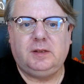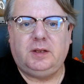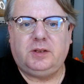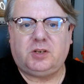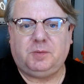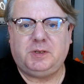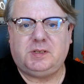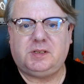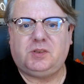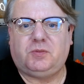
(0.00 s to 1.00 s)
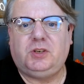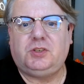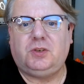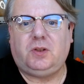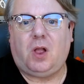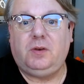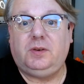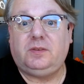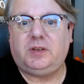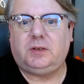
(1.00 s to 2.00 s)
Tirpitz's original
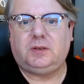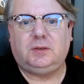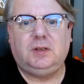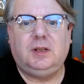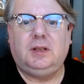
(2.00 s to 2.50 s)
novel